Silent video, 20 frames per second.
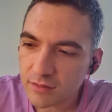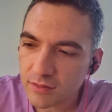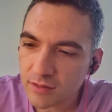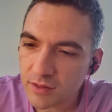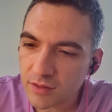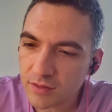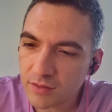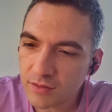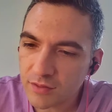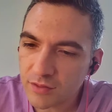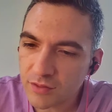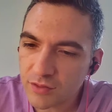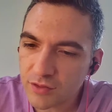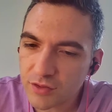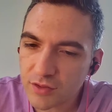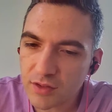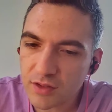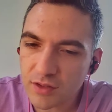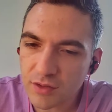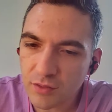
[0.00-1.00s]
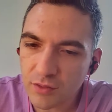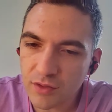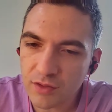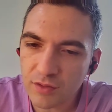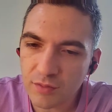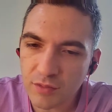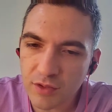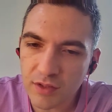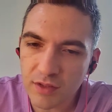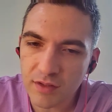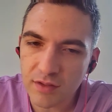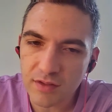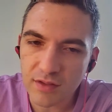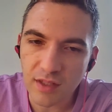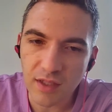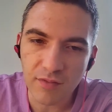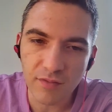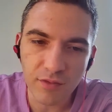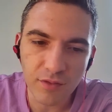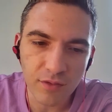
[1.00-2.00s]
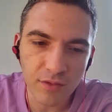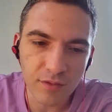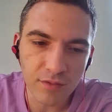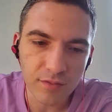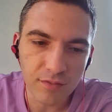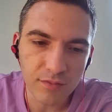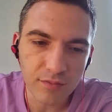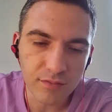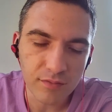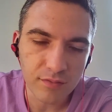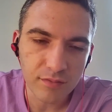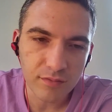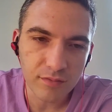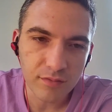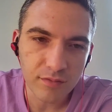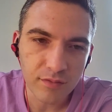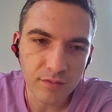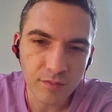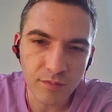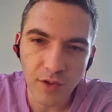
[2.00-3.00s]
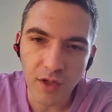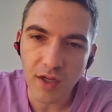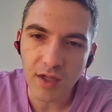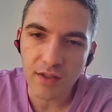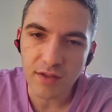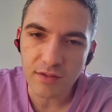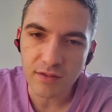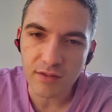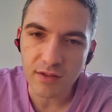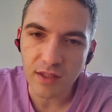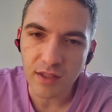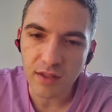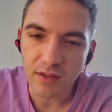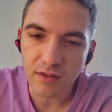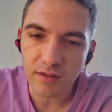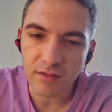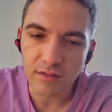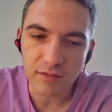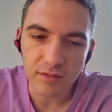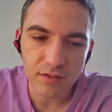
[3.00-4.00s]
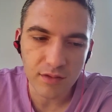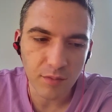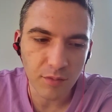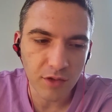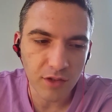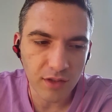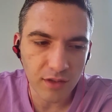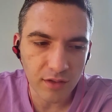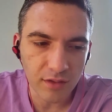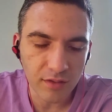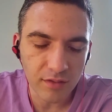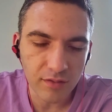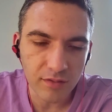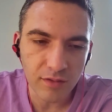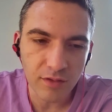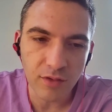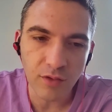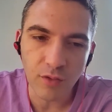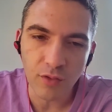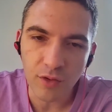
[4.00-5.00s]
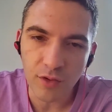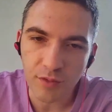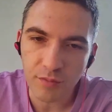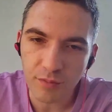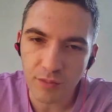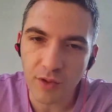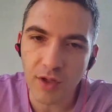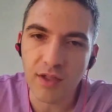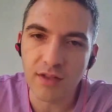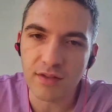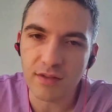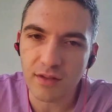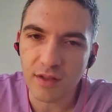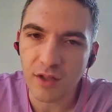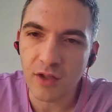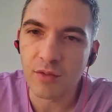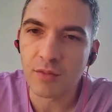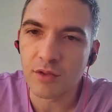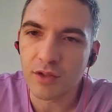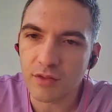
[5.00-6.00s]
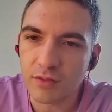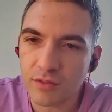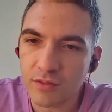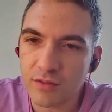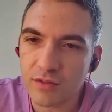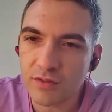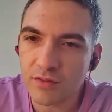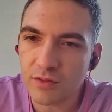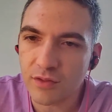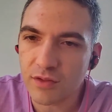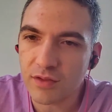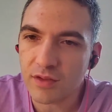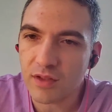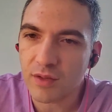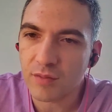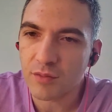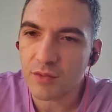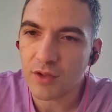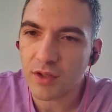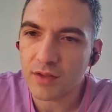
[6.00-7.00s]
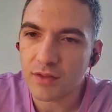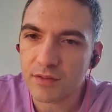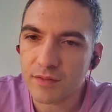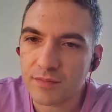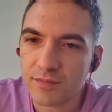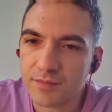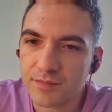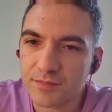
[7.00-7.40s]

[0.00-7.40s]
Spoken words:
they're usually going to be safer buys than some of the lower priced Arabic ouds for the same price.